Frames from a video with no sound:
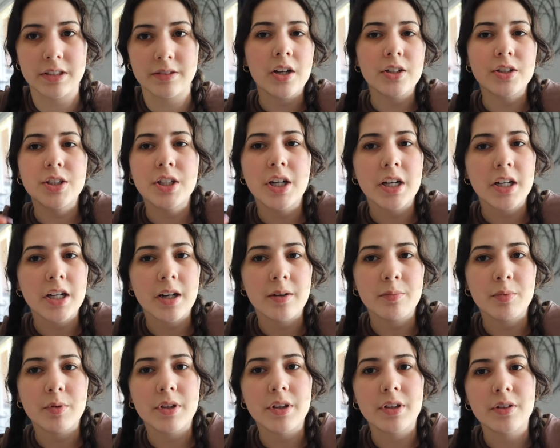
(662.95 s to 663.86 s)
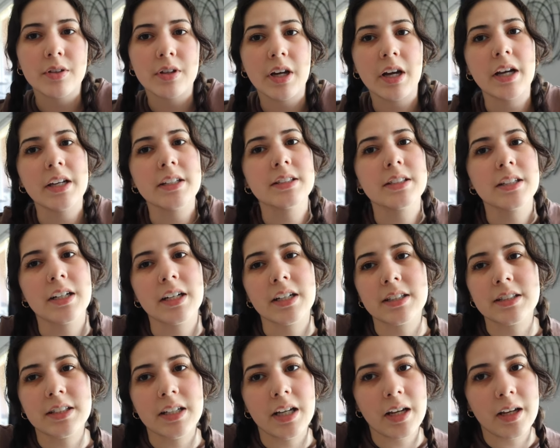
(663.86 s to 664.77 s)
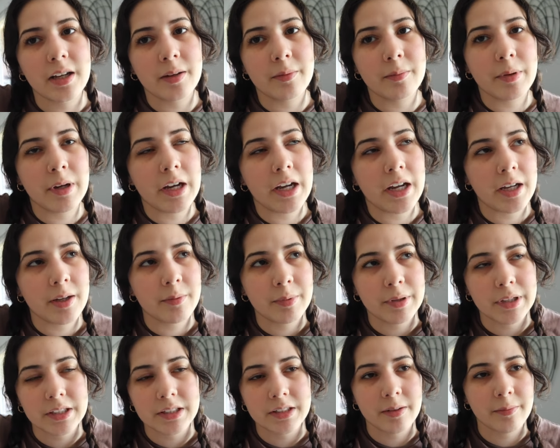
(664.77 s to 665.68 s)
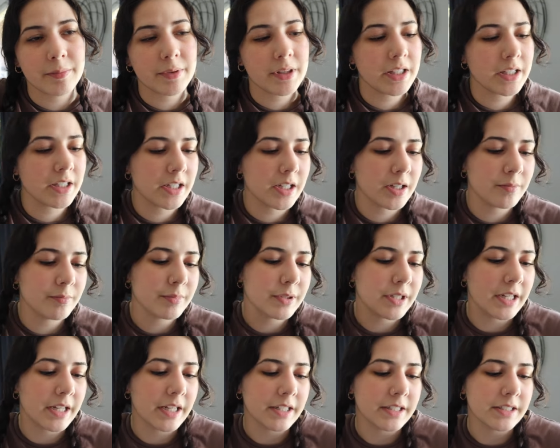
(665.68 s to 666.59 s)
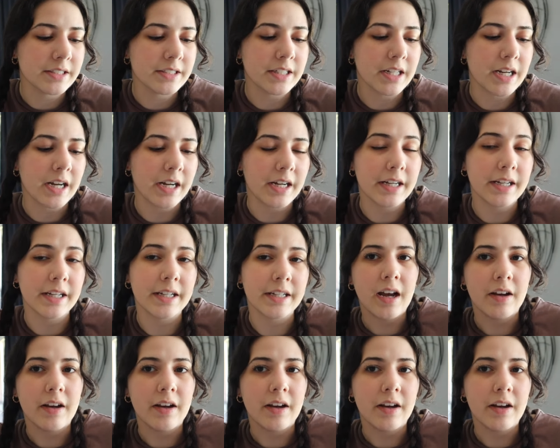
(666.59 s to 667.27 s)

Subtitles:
I'll check up with you guys the next time I pick something up and I